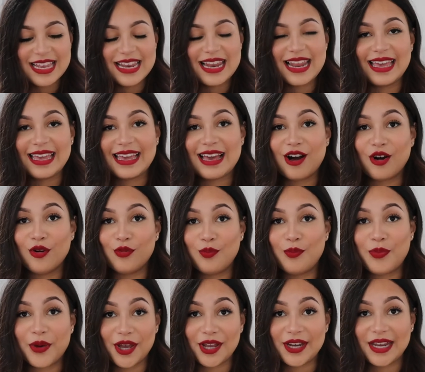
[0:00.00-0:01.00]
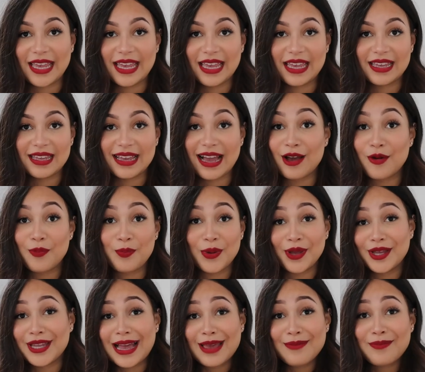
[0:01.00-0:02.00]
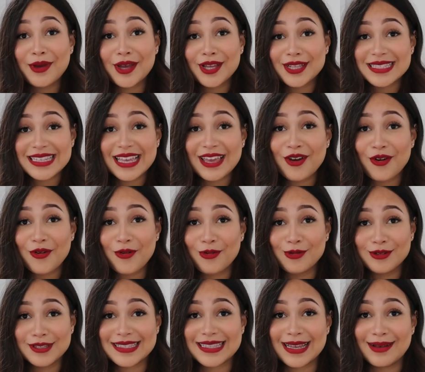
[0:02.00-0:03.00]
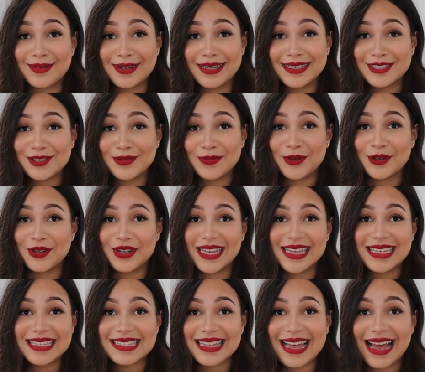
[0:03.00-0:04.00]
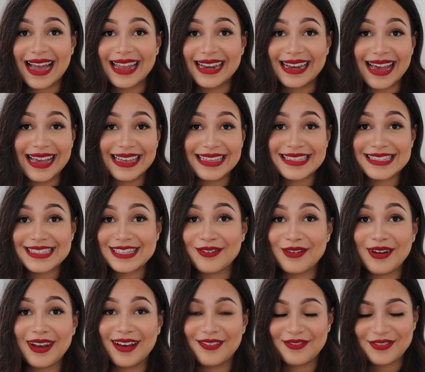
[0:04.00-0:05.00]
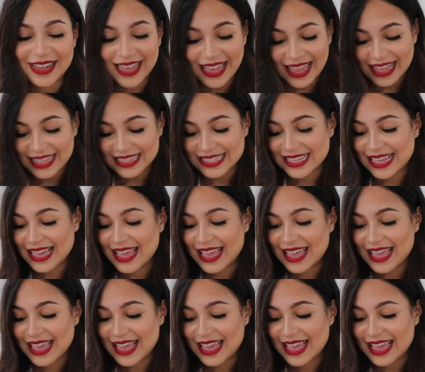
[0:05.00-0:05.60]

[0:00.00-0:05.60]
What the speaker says: Like I burnt it all summer, to be honest, and I still loved it.